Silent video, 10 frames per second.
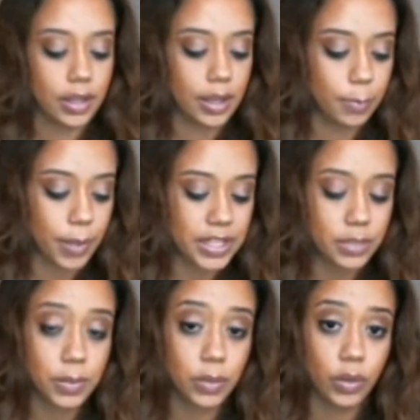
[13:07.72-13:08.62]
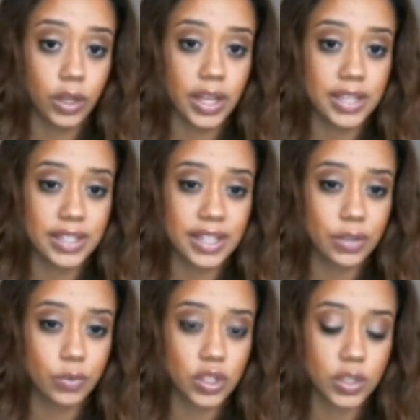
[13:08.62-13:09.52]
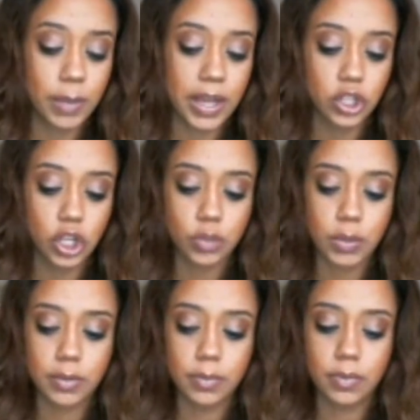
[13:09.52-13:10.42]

And possibly realizing that it was just bad judgment.